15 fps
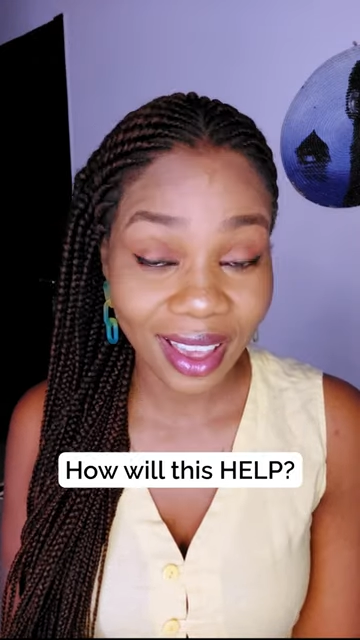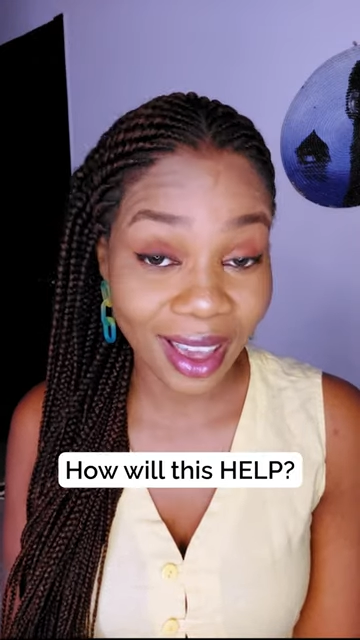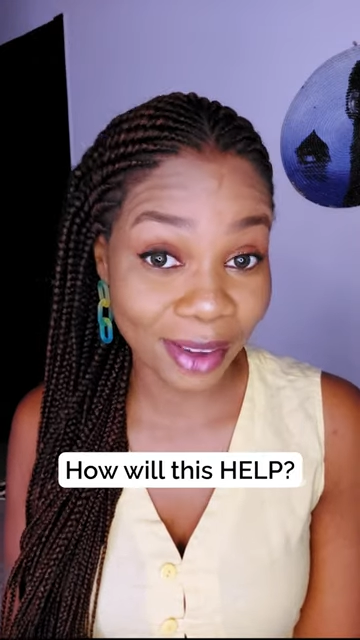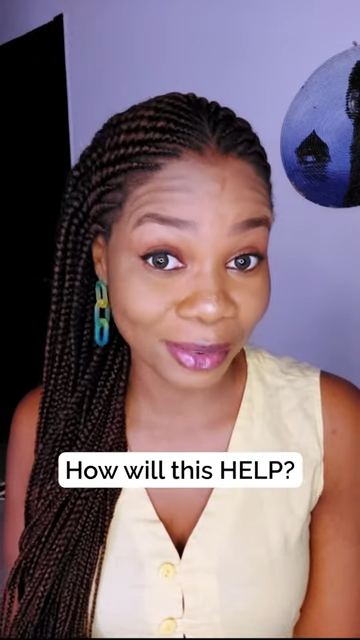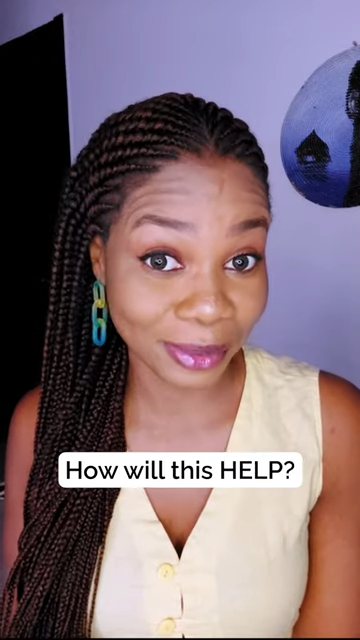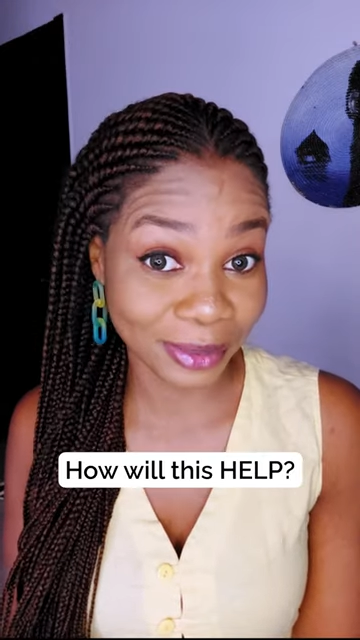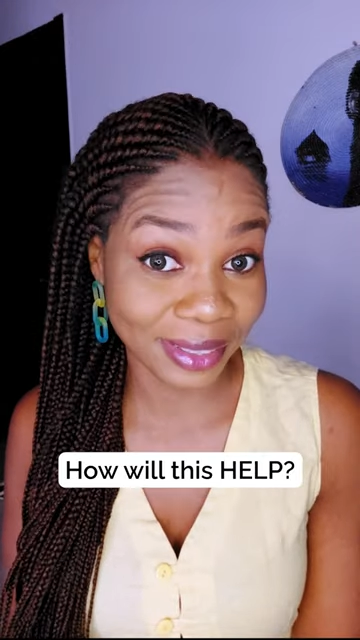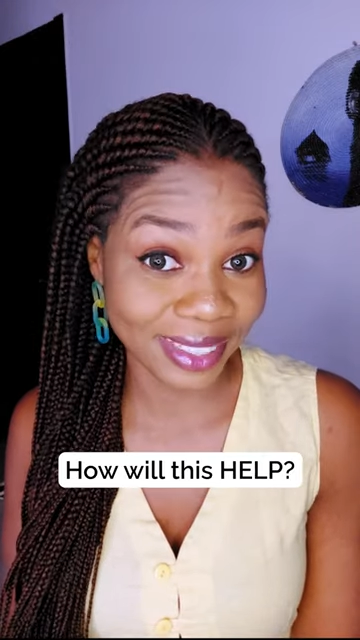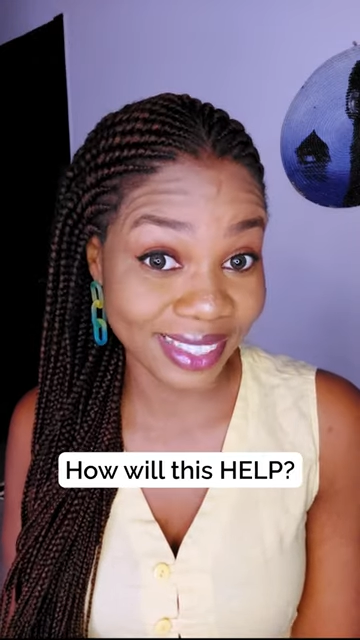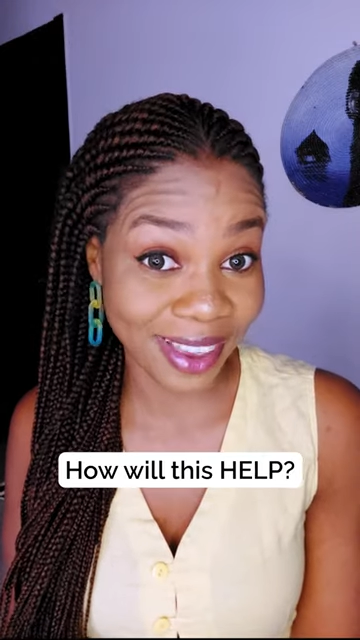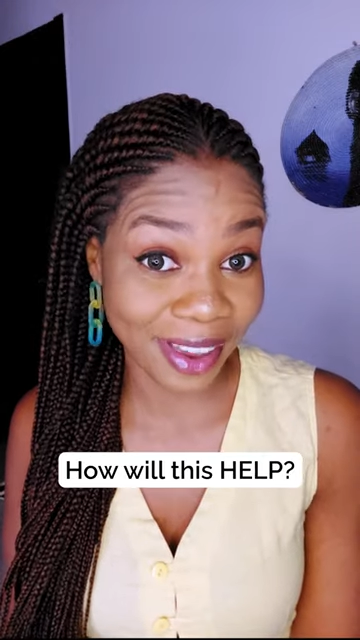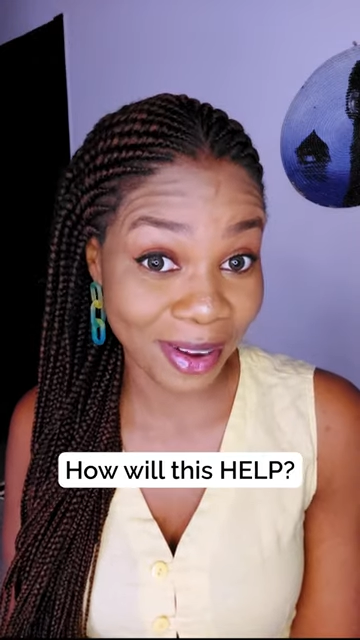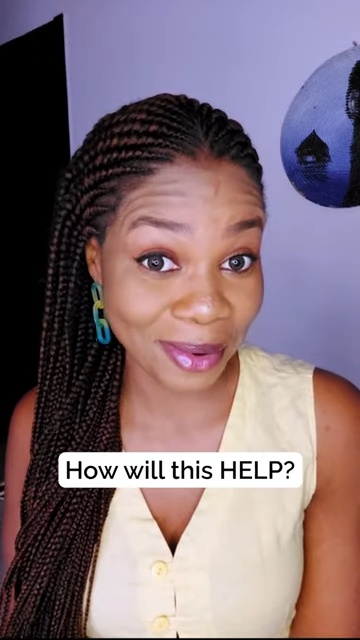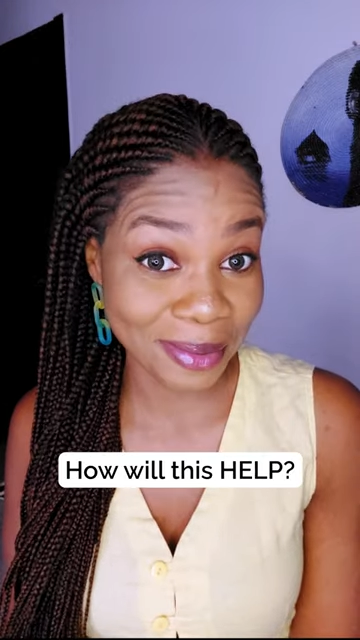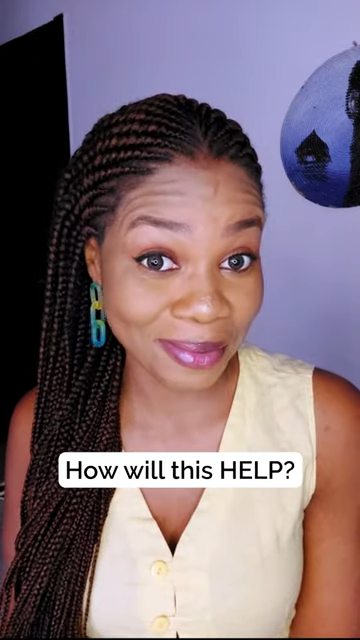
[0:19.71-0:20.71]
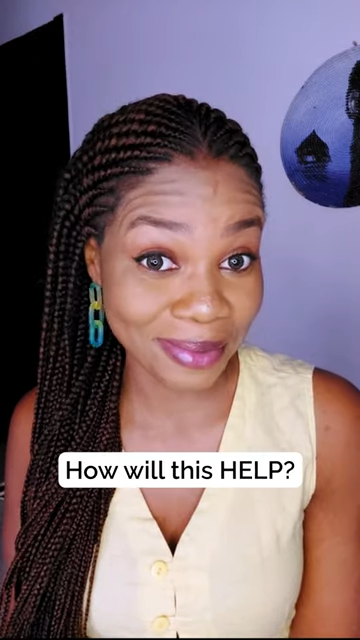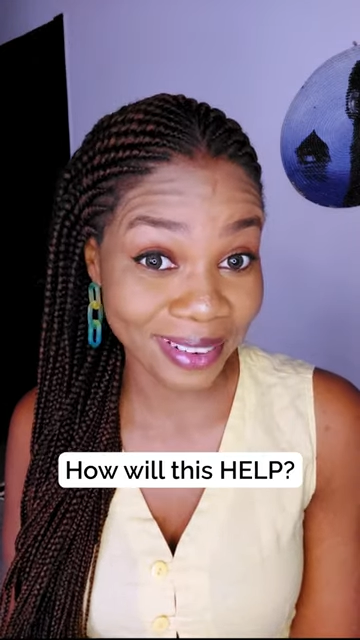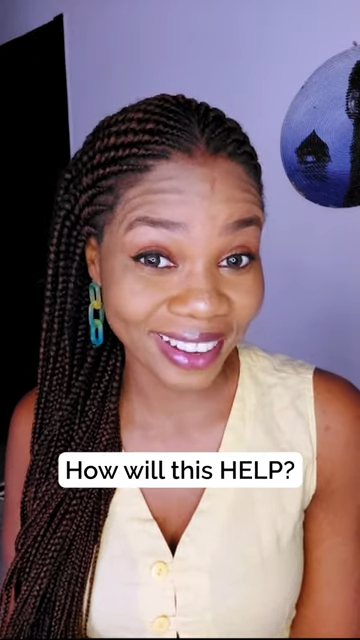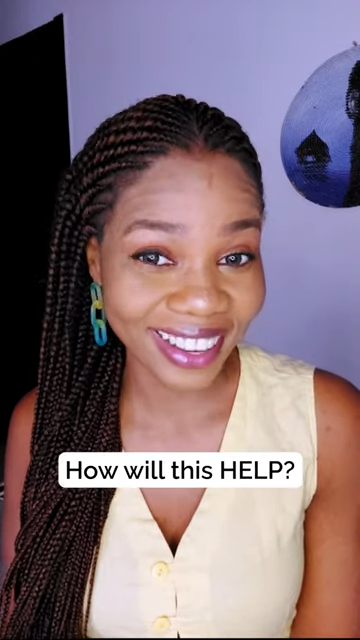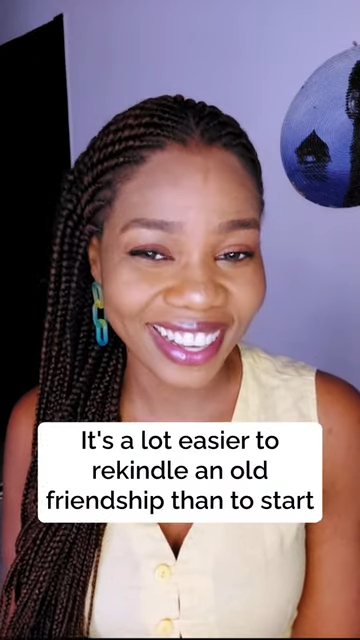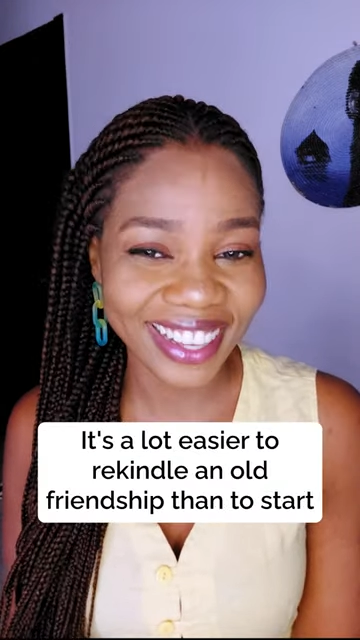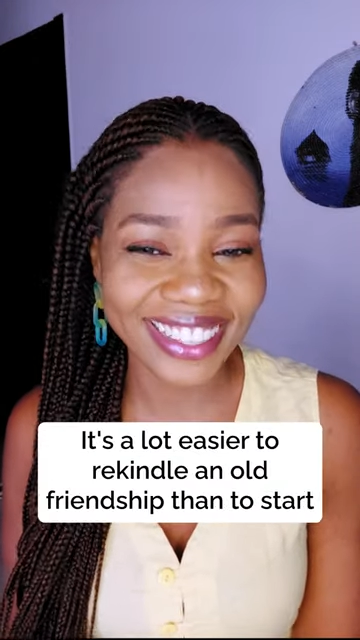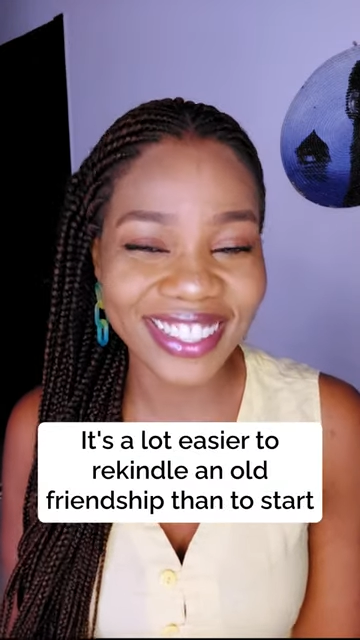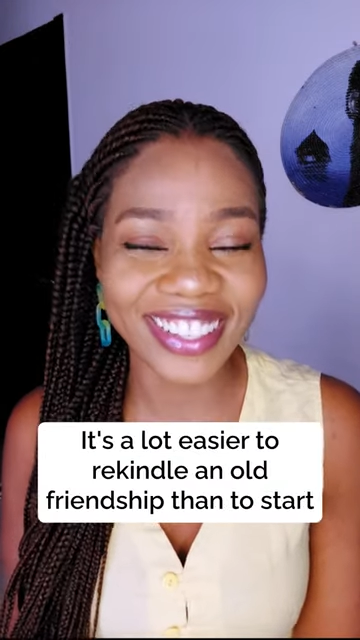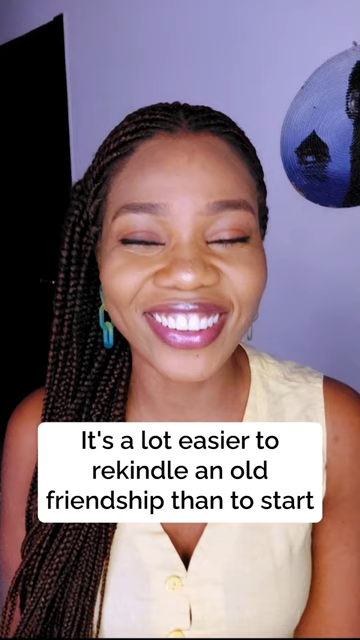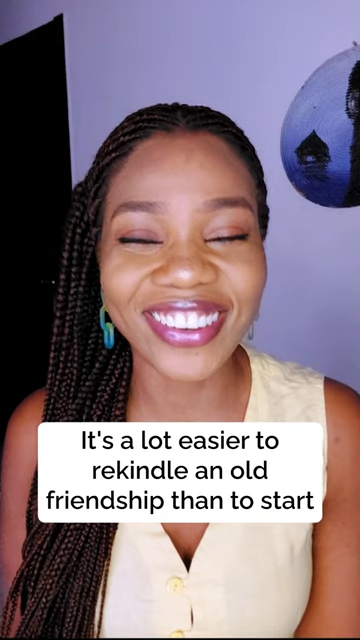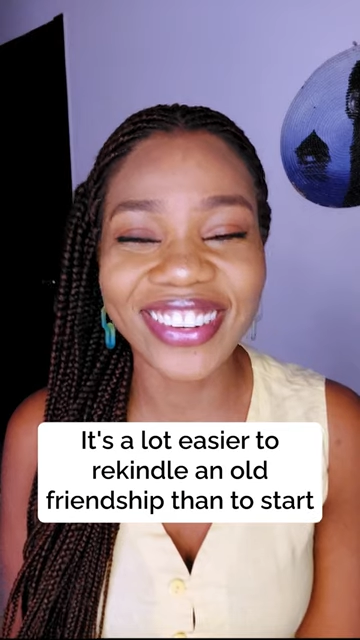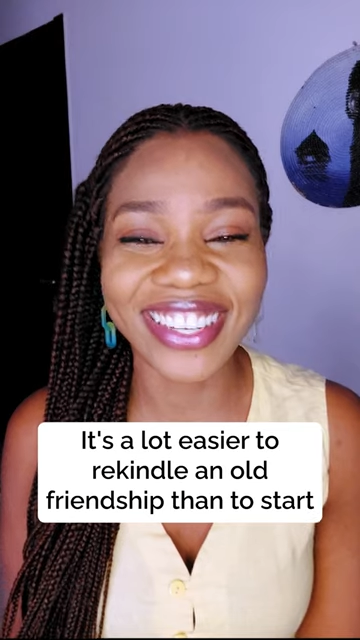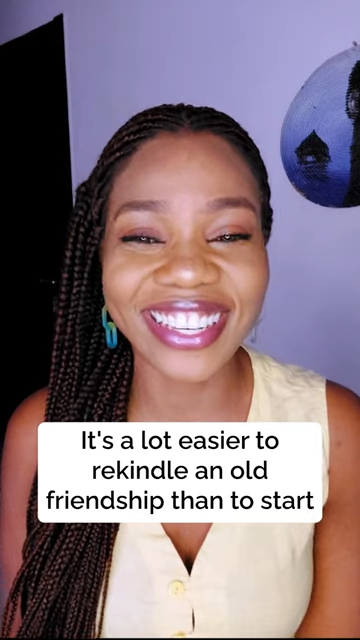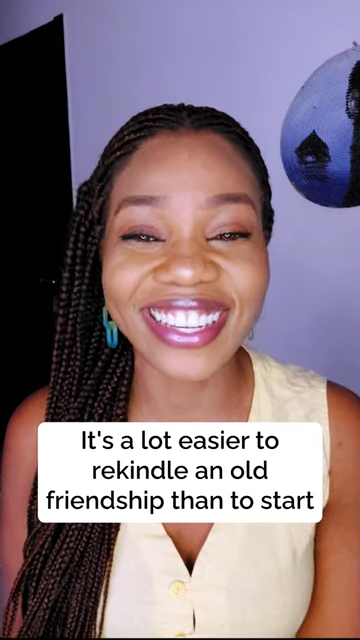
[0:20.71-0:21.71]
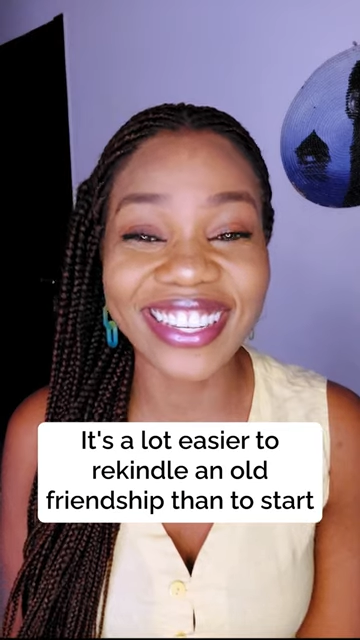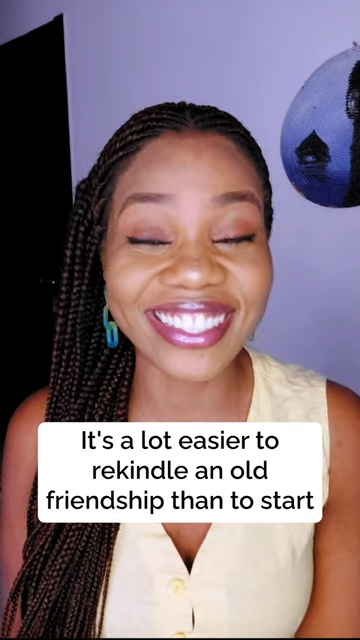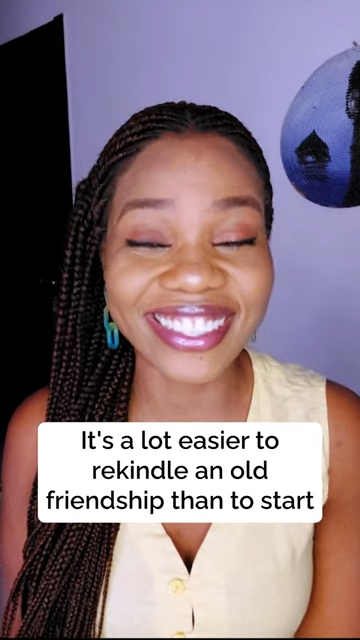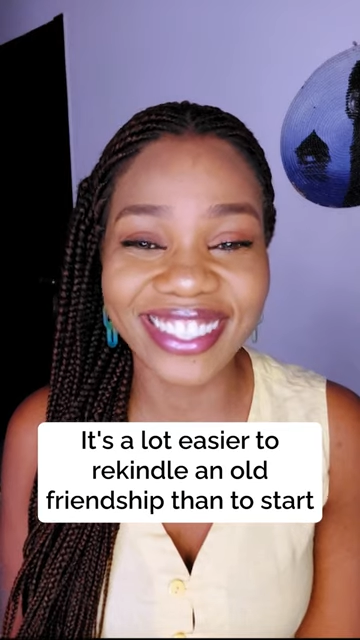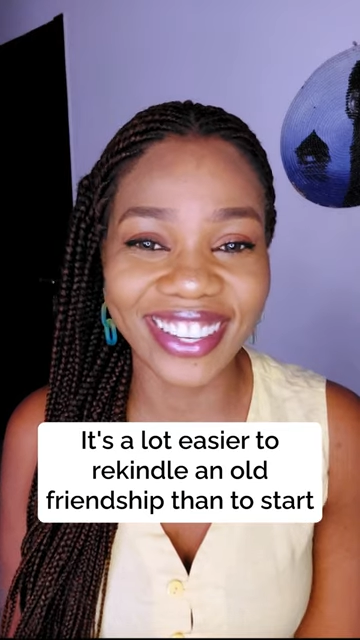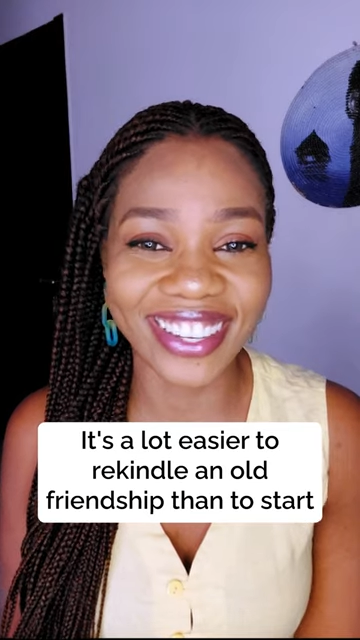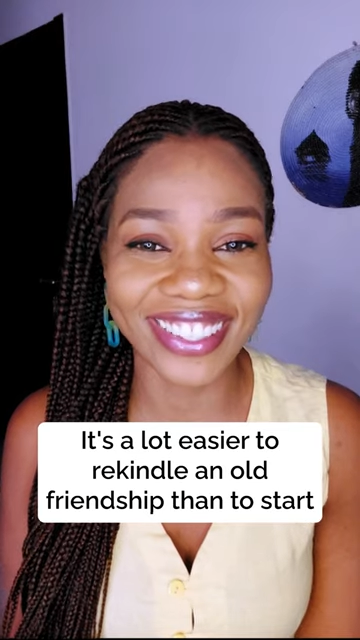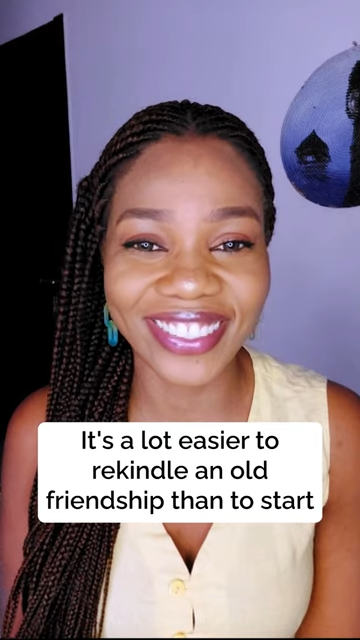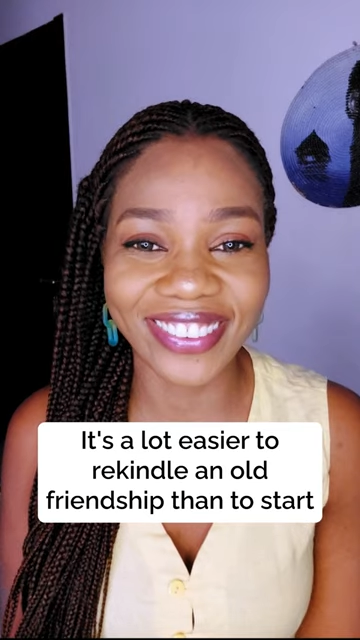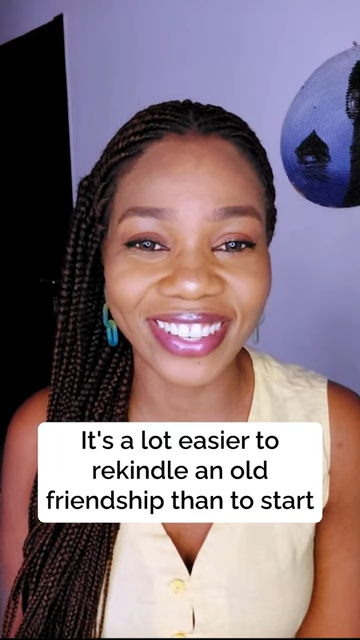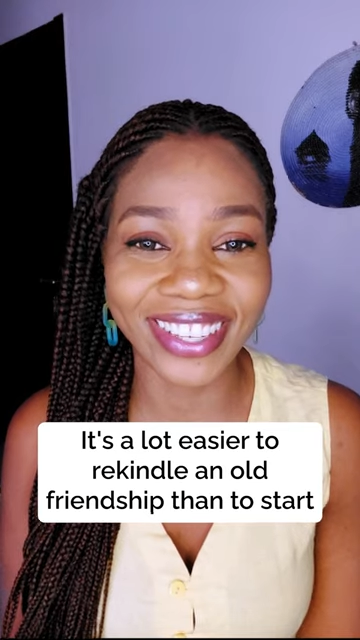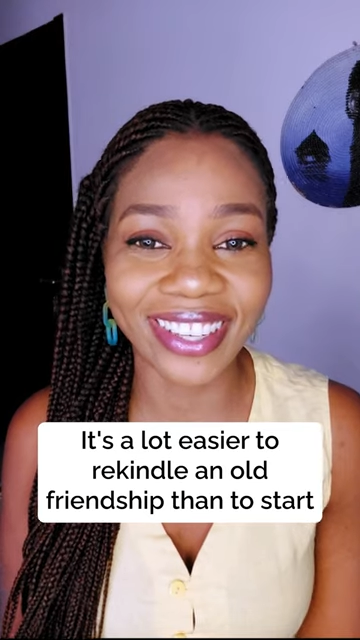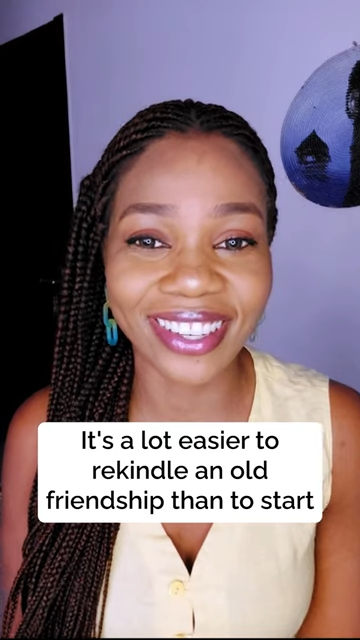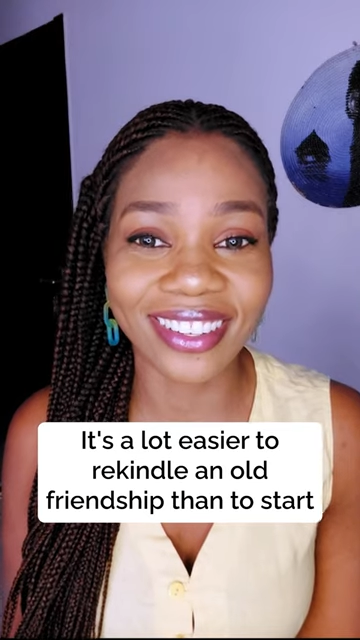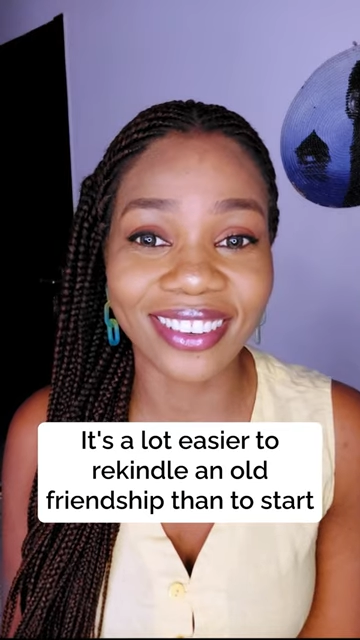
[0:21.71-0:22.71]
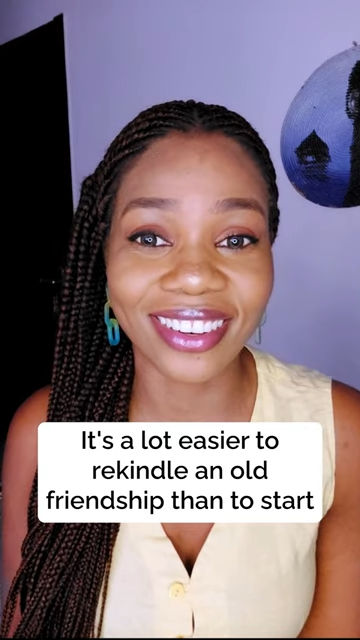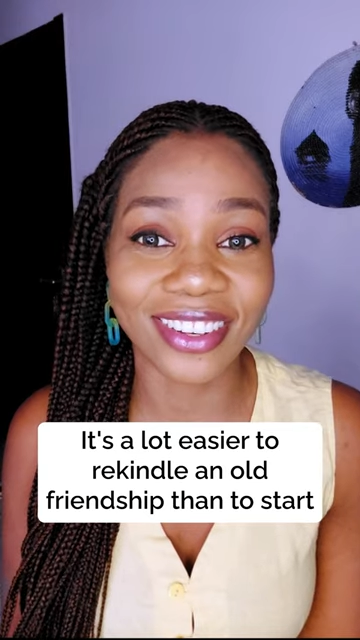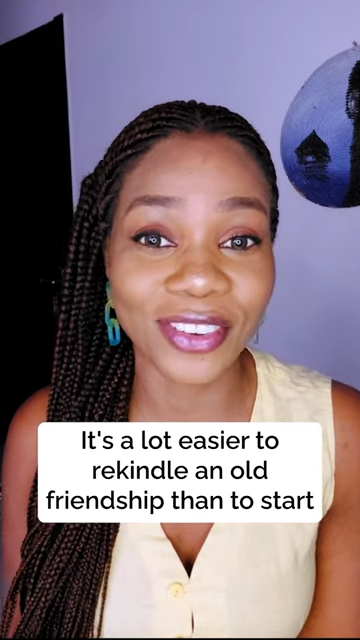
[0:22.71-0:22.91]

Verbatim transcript: How will this help? It's a lot easier to rekindle an